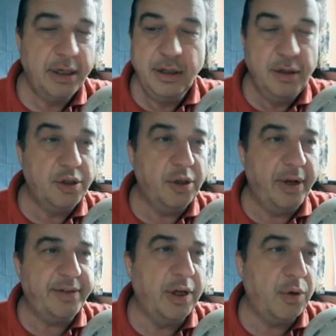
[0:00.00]
So let's
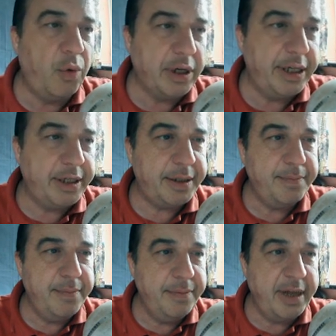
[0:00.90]
think
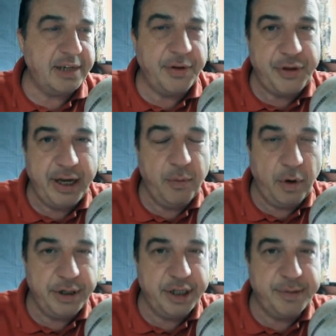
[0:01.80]

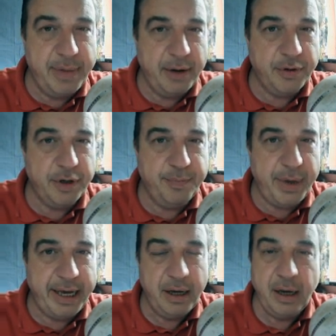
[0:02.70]
what this mound could
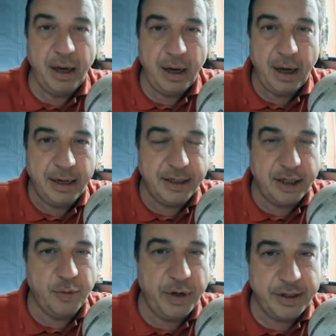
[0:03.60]
be. And this
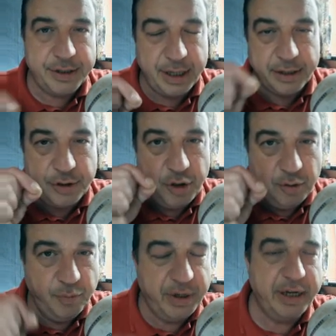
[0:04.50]
is where you can start to do a
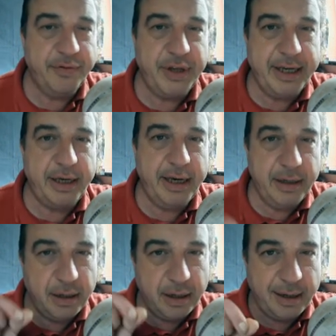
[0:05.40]
bit of thinking
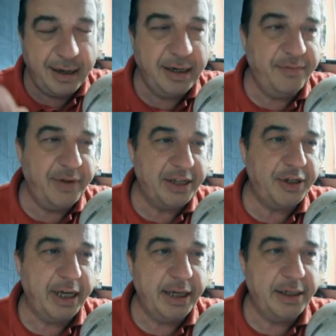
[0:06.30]
and
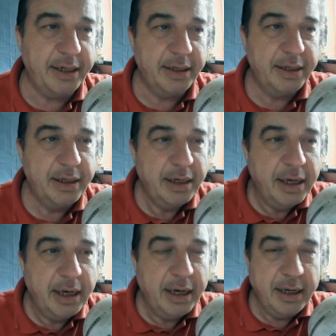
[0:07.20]
investigating.
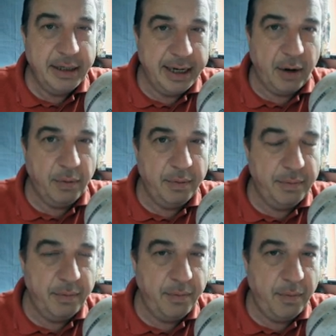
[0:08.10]
Now,
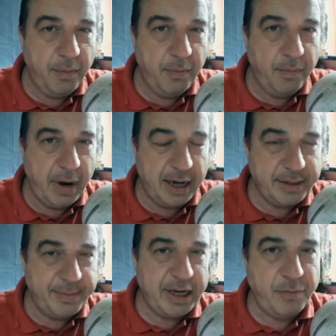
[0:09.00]
as I
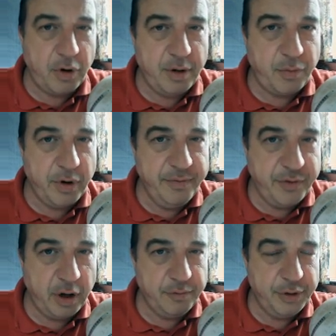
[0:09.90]
become more and more
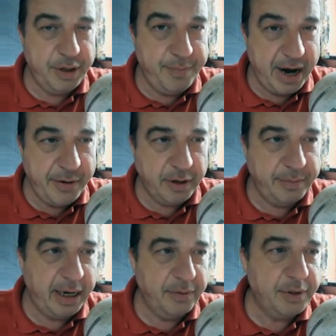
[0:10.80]
involved with the burial
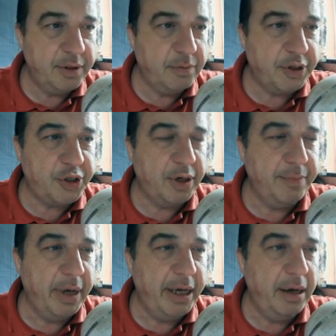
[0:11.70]
mounds, what struck
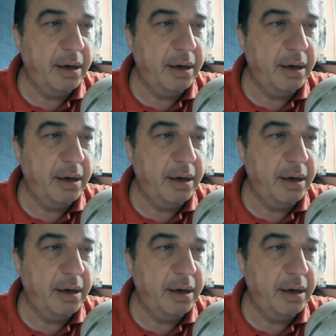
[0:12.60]
me